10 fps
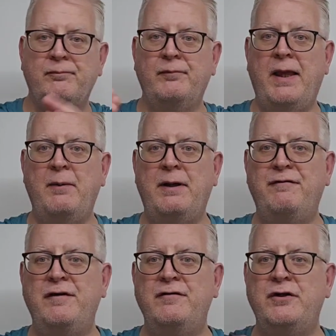Without
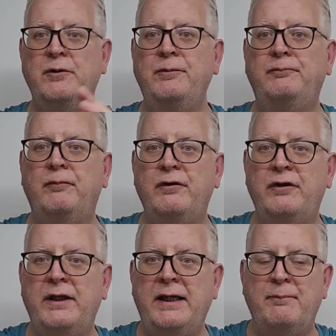further ado,
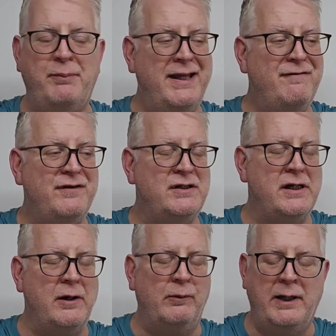the beer
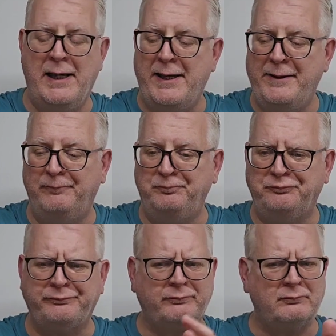video.
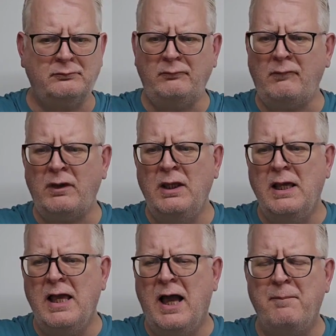
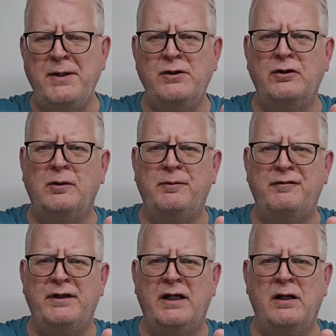I've been doing a couple of
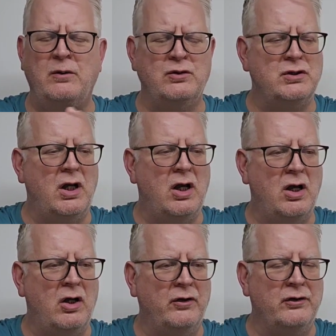videos
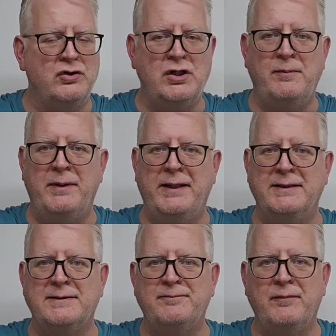on cheap
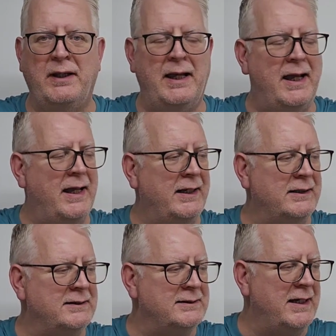beers,
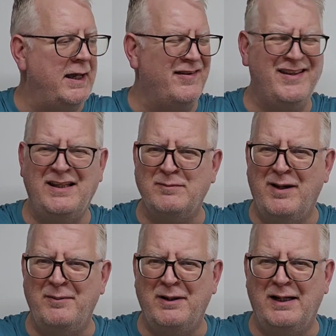and I think this
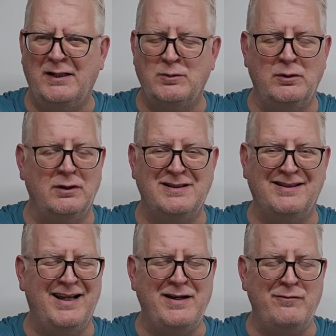might be the last one because I'm
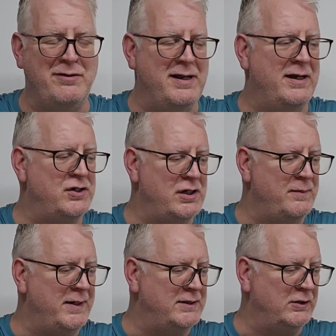kind of running out of cheap
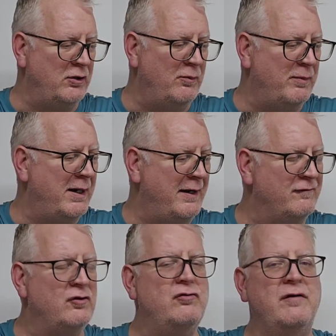beers to go and buy. I've
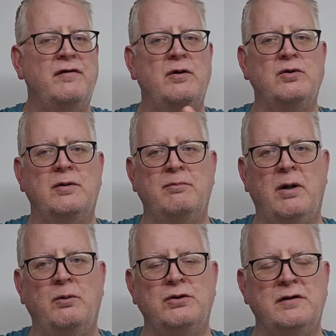done reviews on
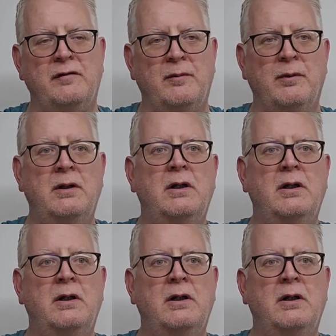most of them,